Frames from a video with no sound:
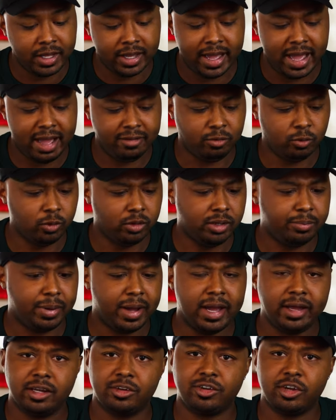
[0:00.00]
Haven't really
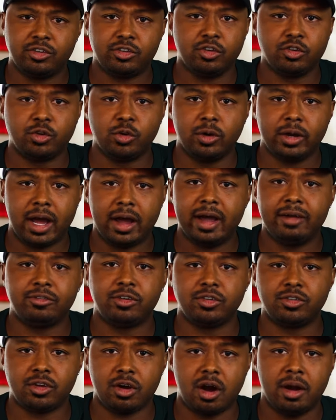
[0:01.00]
paid attention to it. I'll have
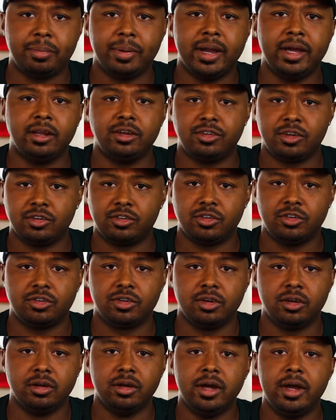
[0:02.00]
to start paying attention
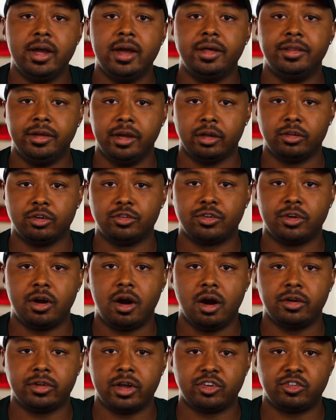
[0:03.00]
to the other
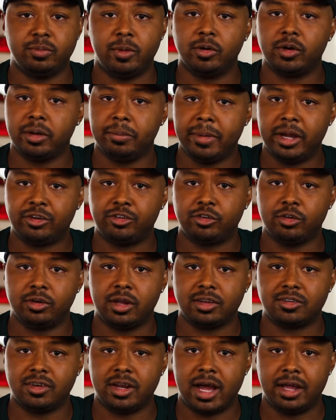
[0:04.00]
cigars I smoke and make sure
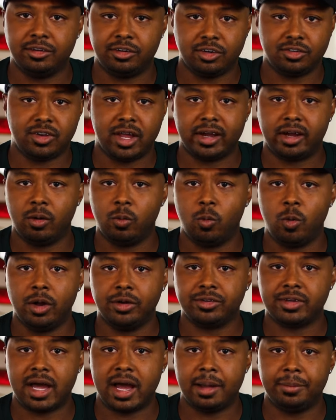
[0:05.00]
that's not just like a
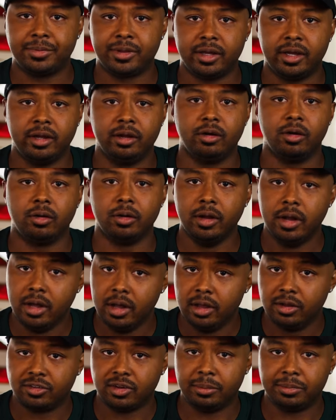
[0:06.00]
one-time thing or
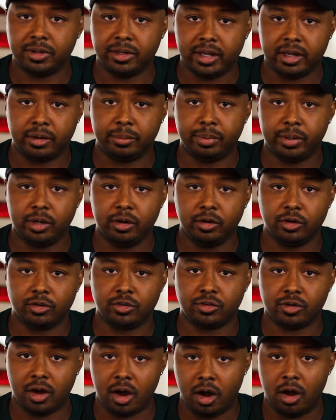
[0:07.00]
something that
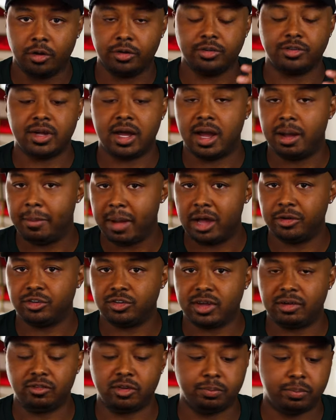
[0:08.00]
appears all the time. I'll
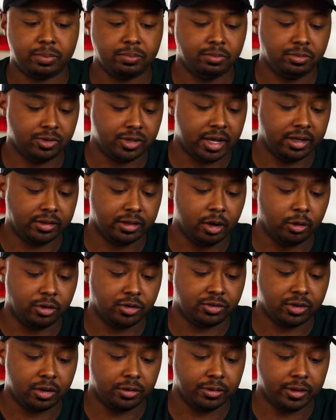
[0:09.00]
just have to take
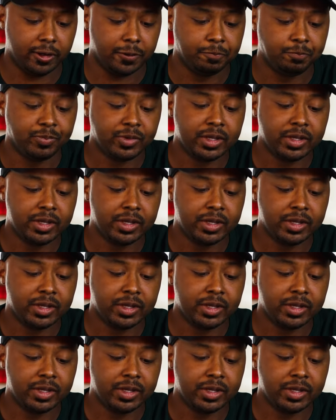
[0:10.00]
notice on it.